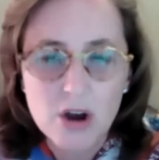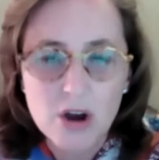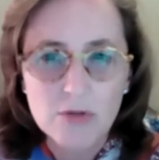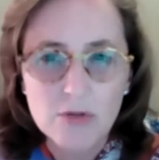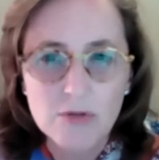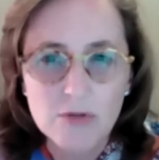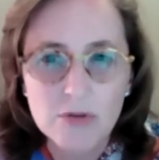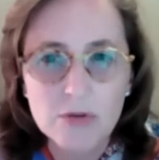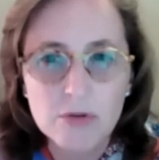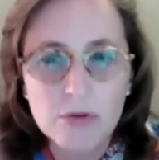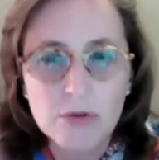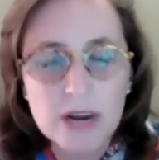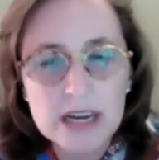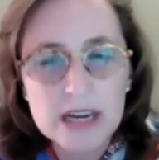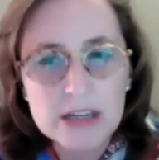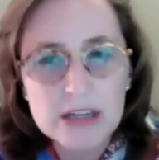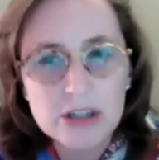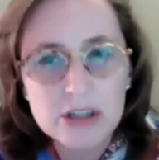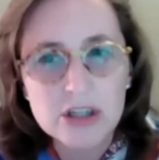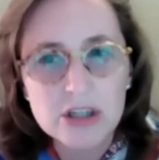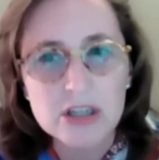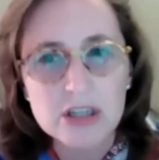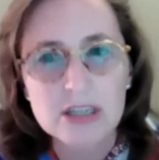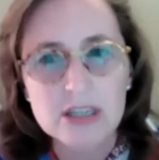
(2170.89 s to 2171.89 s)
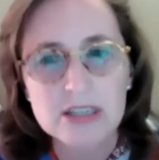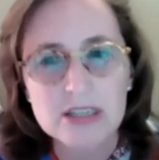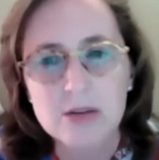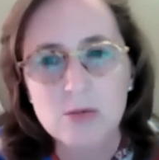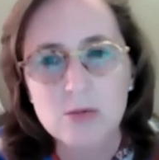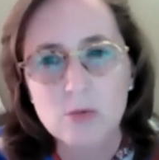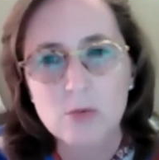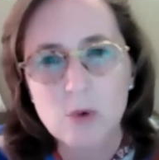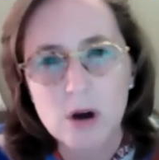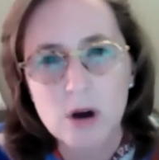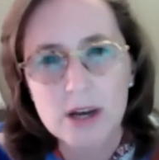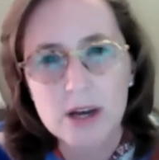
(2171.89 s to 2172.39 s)
voracious in
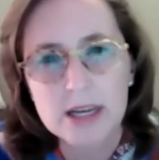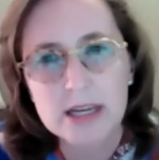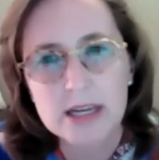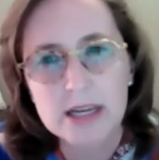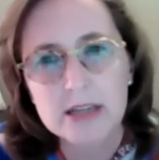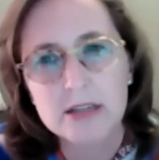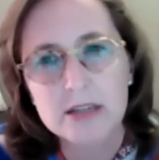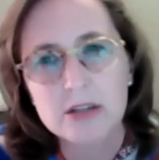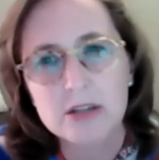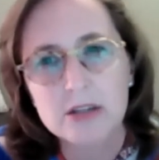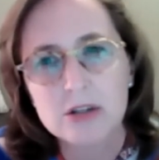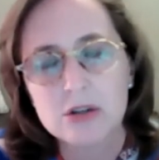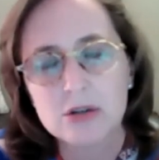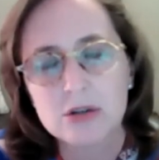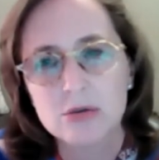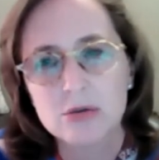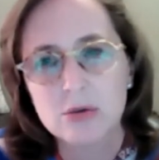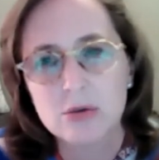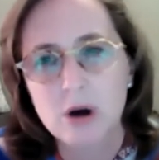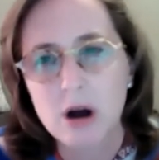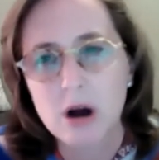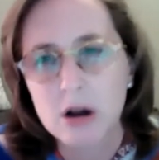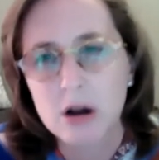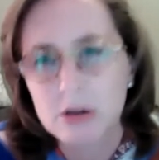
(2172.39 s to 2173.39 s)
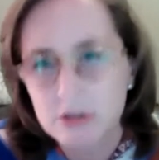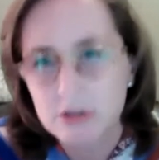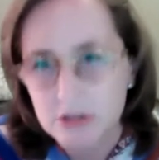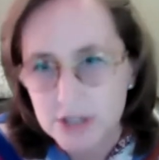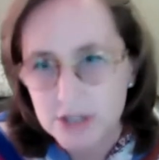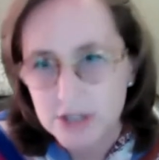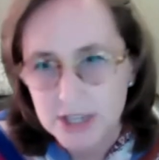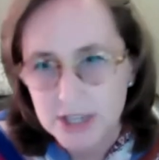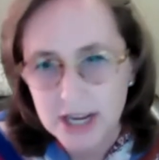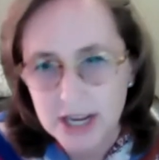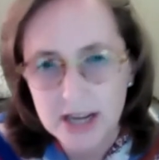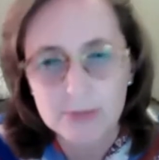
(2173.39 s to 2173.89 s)
wanting to
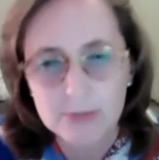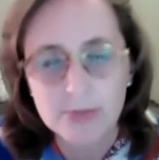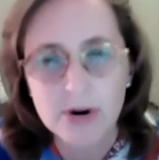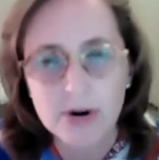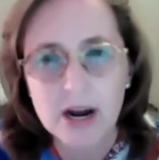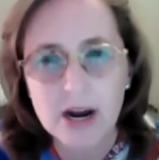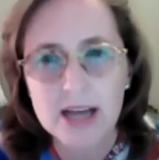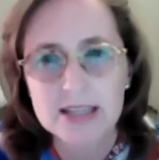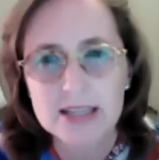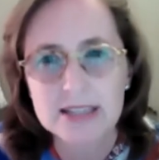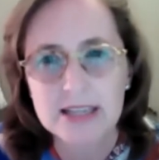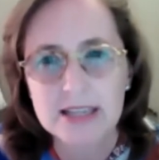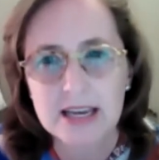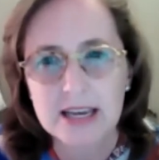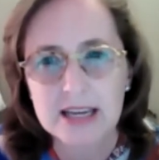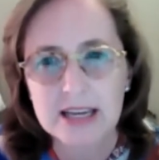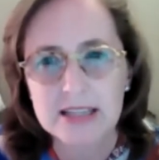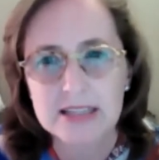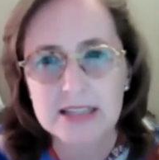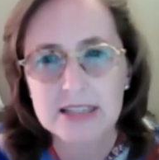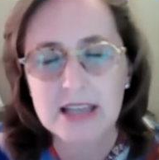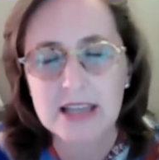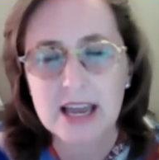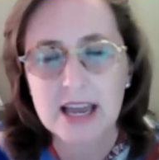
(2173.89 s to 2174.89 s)
understand process.